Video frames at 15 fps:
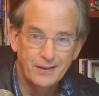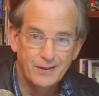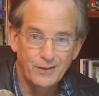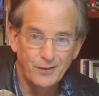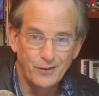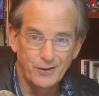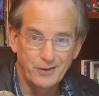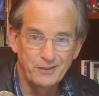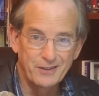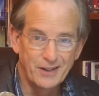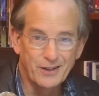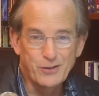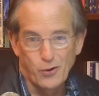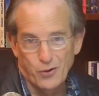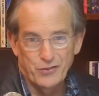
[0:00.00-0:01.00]
Or,
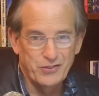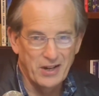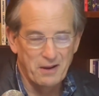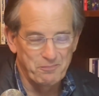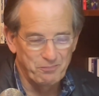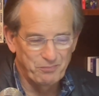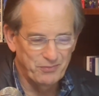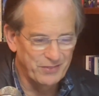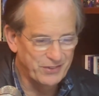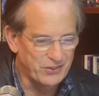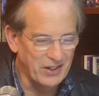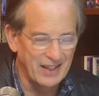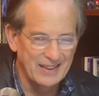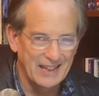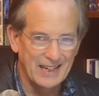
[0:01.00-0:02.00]
of course, I'm
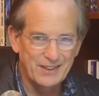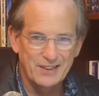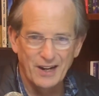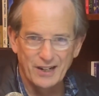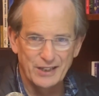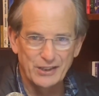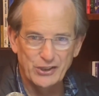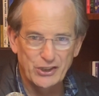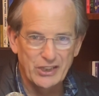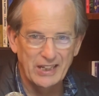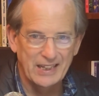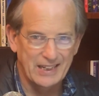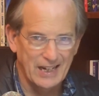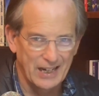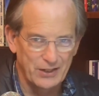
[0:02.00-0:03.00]
saying that tongue in
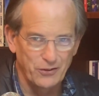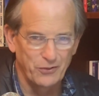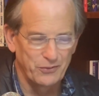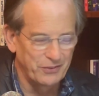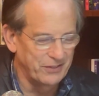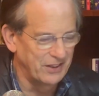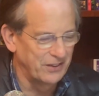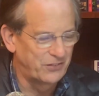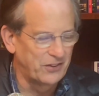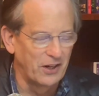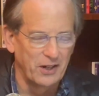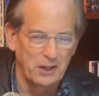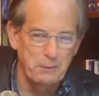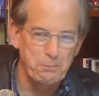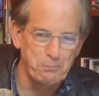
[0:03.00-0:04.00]
cheek. I don't
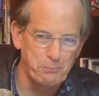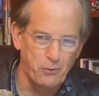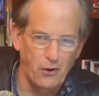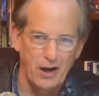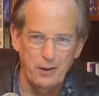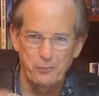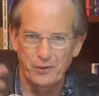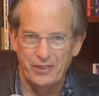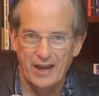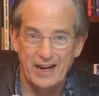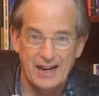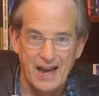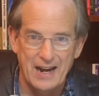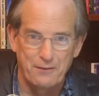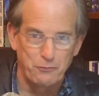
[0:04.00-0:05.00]
necessarily pray with that
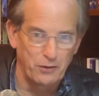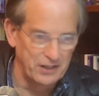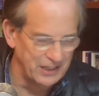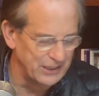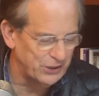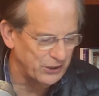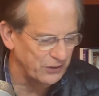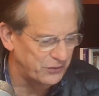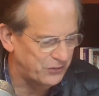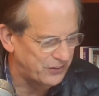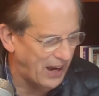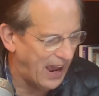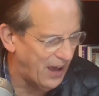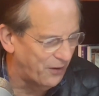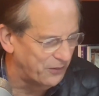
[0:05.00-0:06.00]
kind of religious
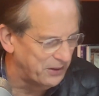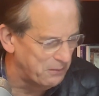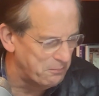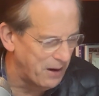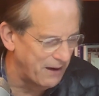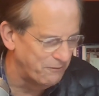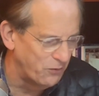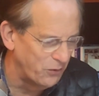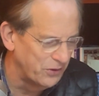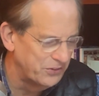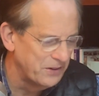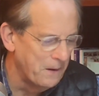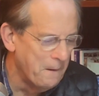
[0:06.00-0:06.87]
sound in my voice.